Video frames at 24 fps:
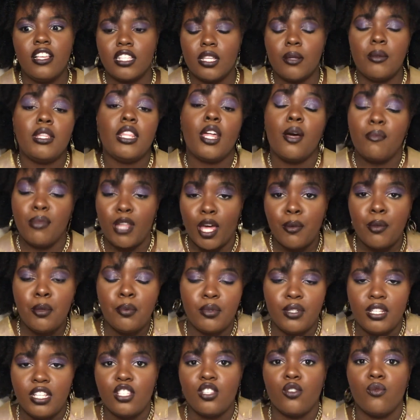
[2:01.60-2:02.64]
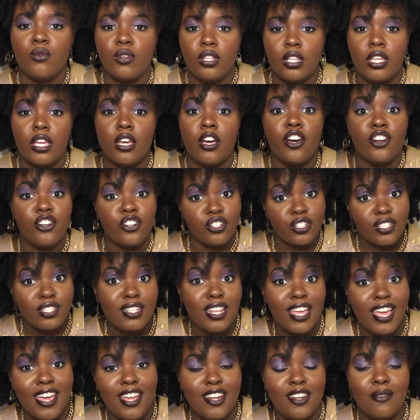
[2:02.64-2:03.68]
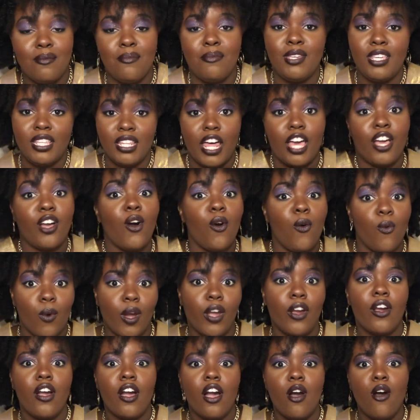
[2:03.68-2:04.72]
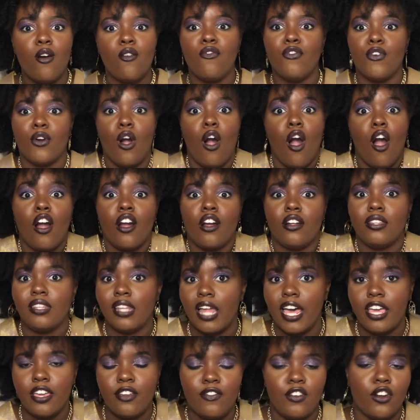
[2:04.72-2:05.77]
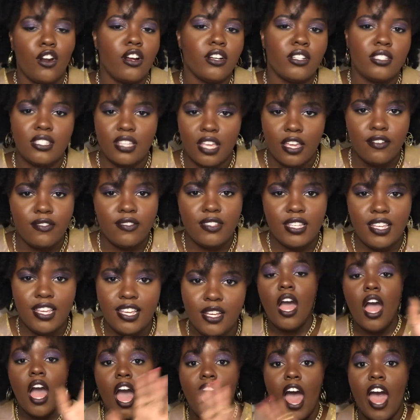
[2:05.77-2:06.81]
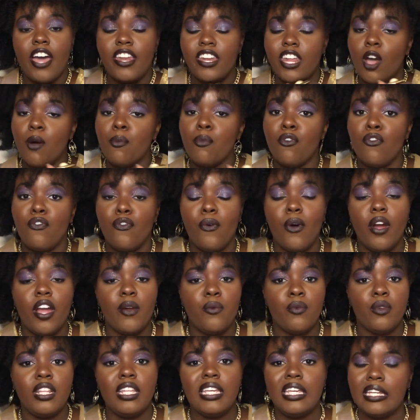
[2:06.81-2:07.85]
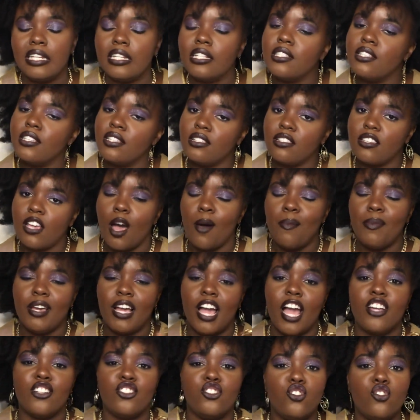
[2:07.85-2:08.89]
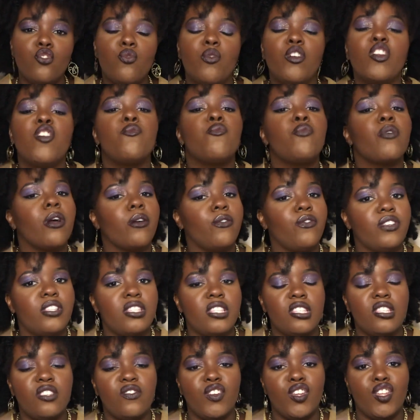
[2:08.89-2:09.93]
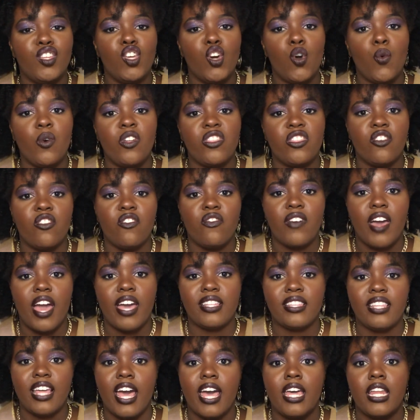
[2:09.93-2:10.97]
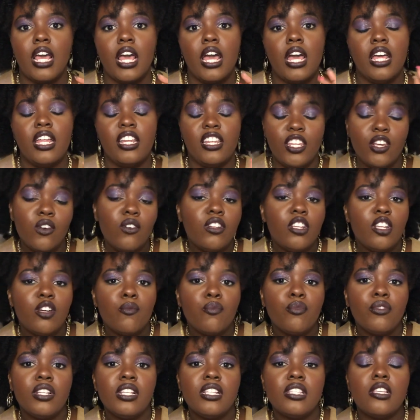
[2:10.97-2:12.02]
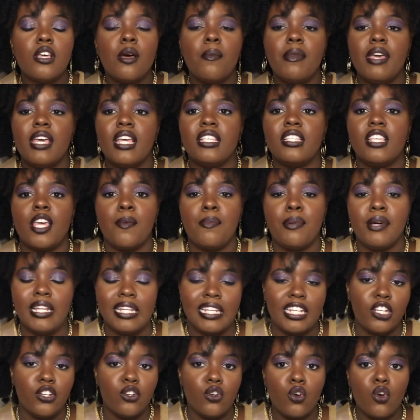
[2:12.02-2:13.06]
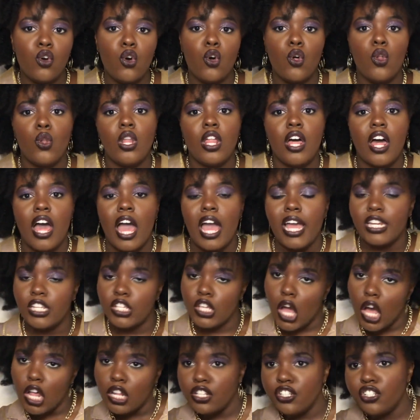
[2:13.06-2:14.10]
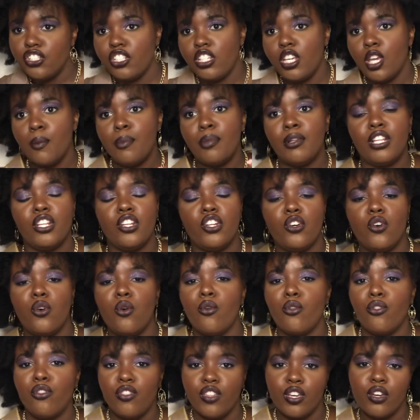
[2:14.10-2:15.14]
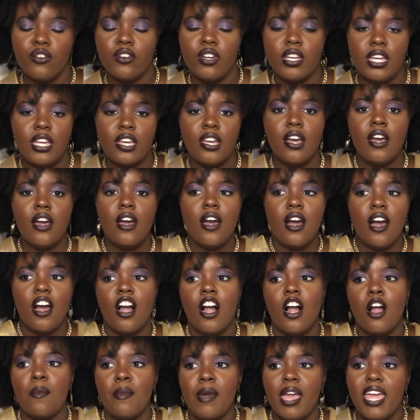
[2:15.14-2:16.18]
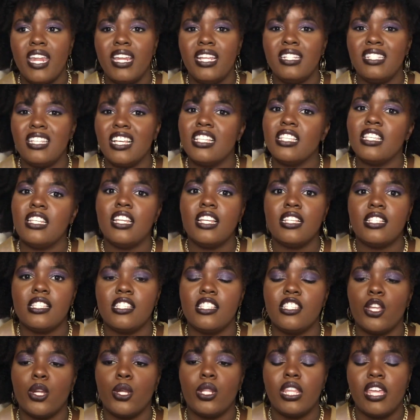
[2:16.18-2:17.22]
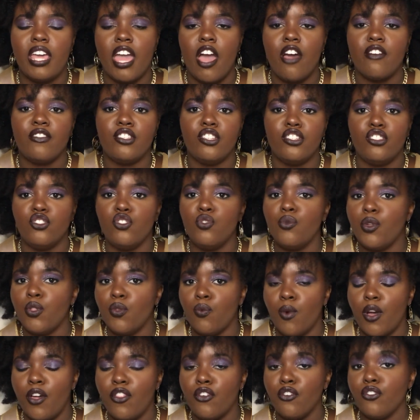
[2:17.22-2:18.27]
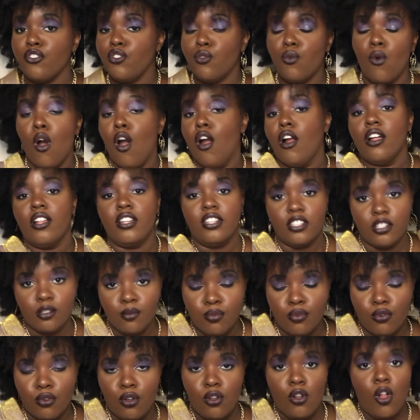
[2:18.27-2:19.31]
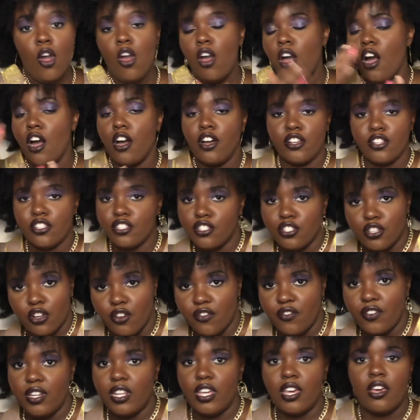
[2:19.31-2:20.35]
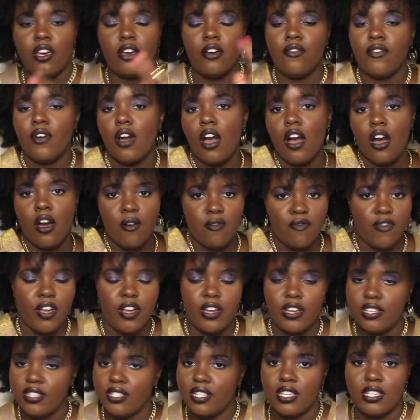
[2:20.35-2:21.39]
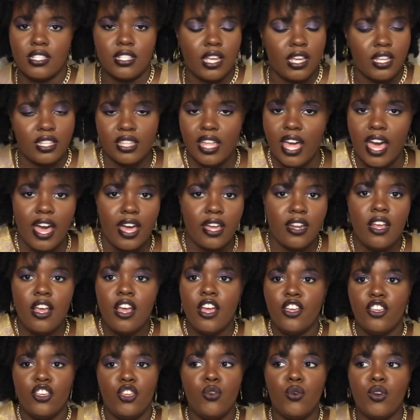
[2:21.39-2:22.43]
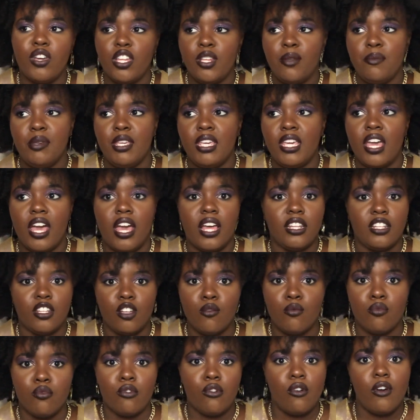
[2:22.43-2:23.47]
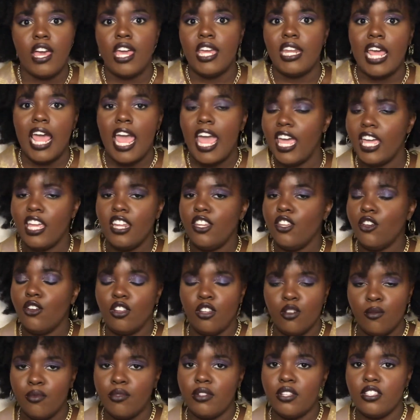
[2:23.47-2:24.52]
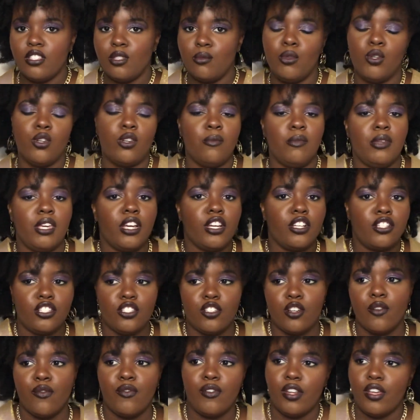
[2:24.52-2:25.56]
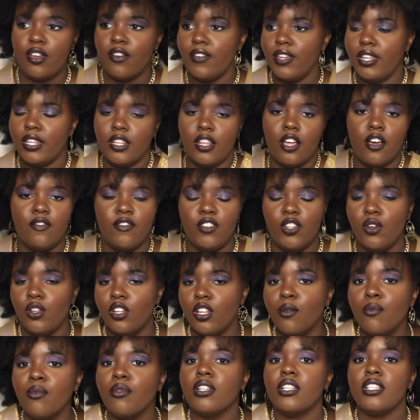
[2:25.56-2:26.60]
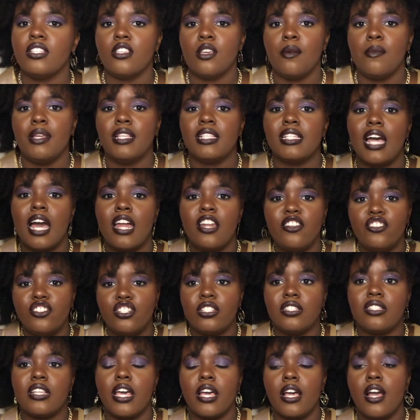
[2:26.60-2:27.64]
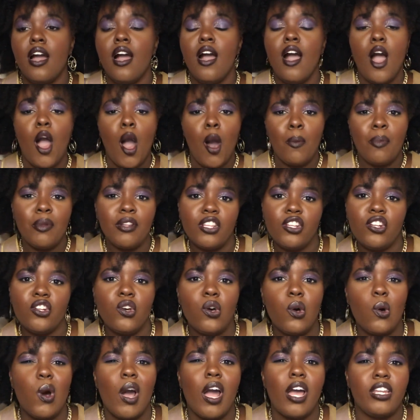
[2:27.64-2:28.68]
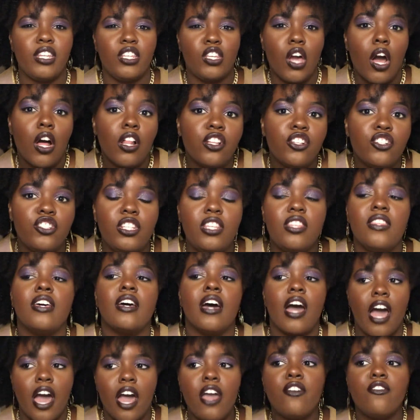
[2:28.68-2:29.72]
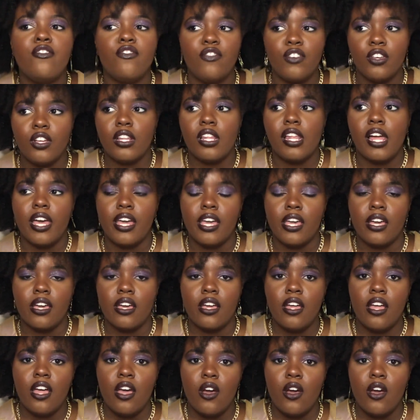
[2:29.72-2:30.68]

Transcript: something that Black people need to really understand and be like aware of for our life and our safety. Now, before I really get into the topic, I do want to preface this video with the fact that neoliberalism is a political ideology, political theory, and it doesn't necessarily have to do with whether you are a liberal, a conservative, various things like that. You could be a liberal and hate neoliberalism. You can be a conservative and love neoliberalism. It's kind of just like a political ideology that I feel like